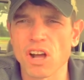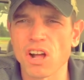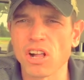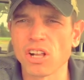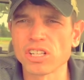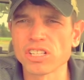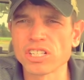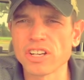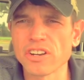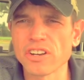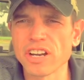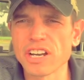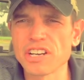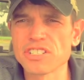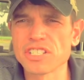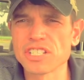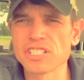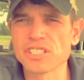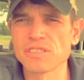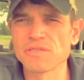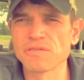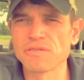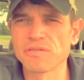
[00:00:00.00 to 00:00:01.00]
all of your
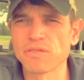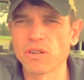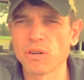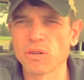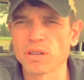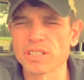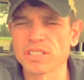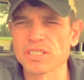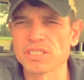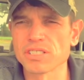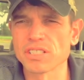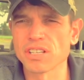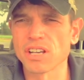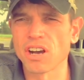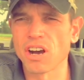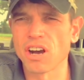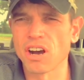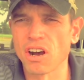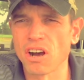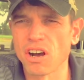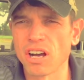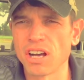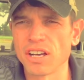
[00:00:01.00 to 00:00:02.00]
energies and focus
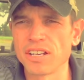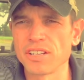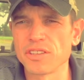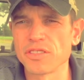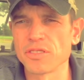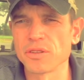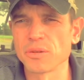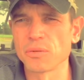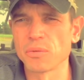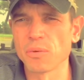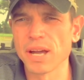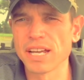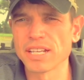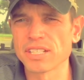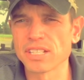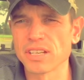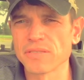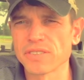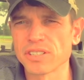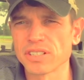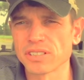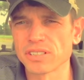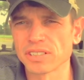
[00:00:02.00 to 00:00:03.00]
on the weight
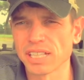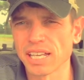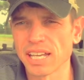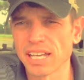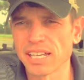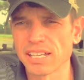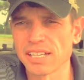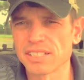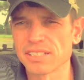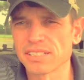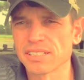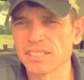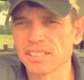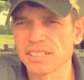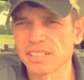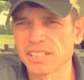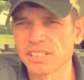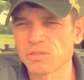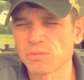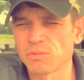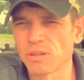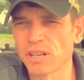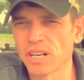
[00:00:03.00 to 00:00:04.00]
of your legs
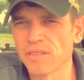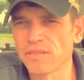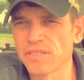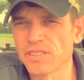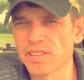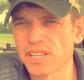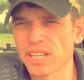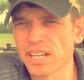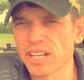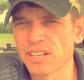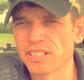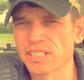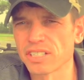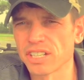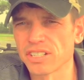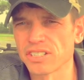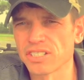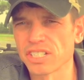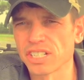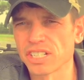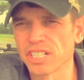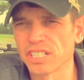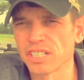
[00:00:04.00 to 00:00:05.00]
against whatever they are
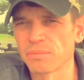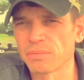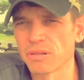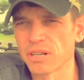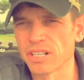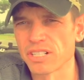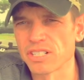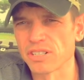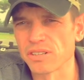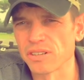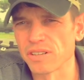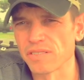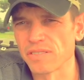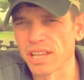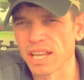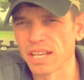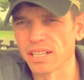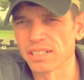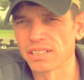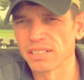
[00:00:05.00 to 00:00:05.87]
touching and the pressure of that.